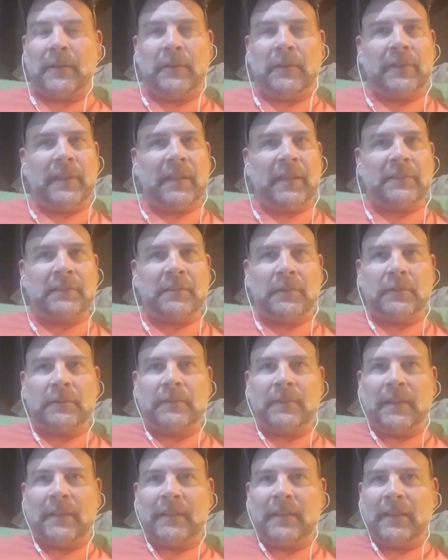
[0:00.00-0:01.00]
don't think so.
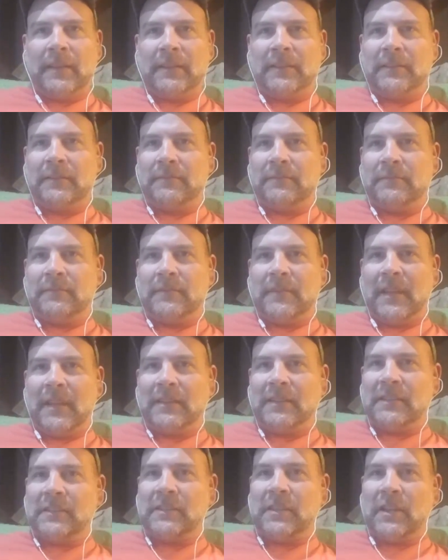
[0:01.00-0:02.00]
I think they
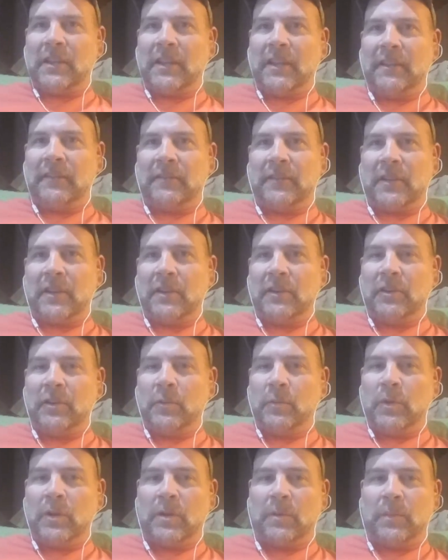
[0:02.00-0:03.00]
just tell you if you're going to do
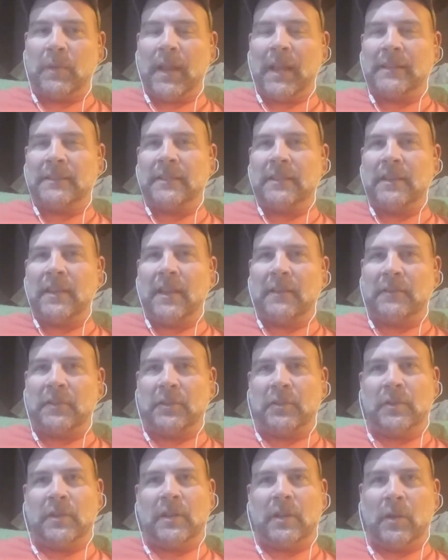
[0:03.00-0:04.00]
wood or plastic, you have to
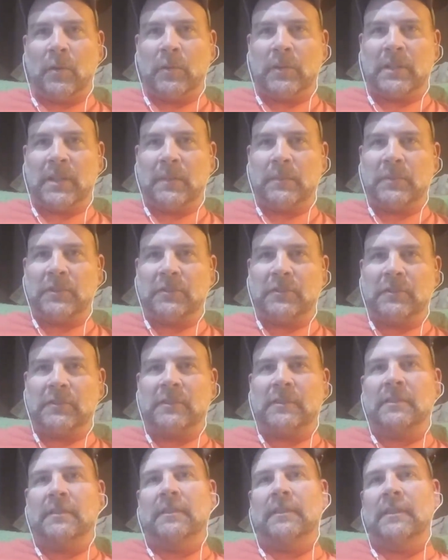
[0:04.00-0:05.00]
do it at lower
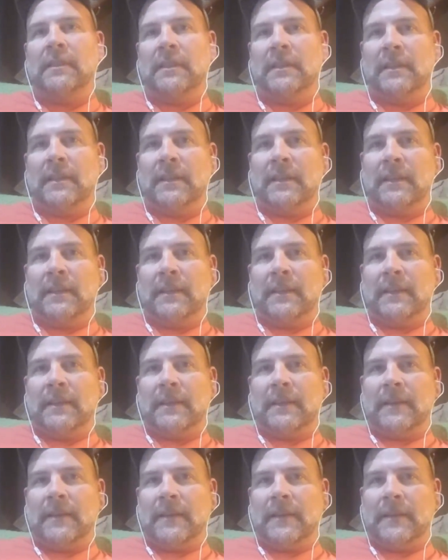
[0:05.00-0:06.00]
temperatures.
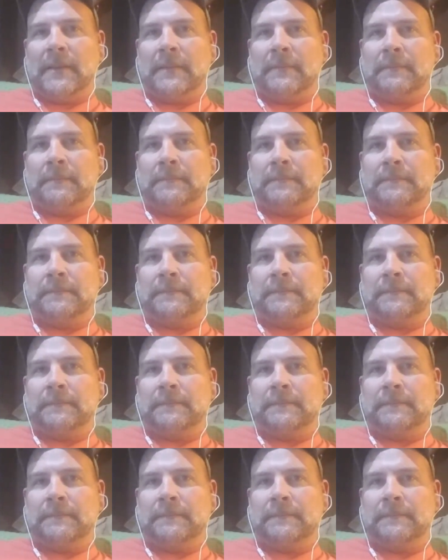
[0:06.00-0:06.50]
And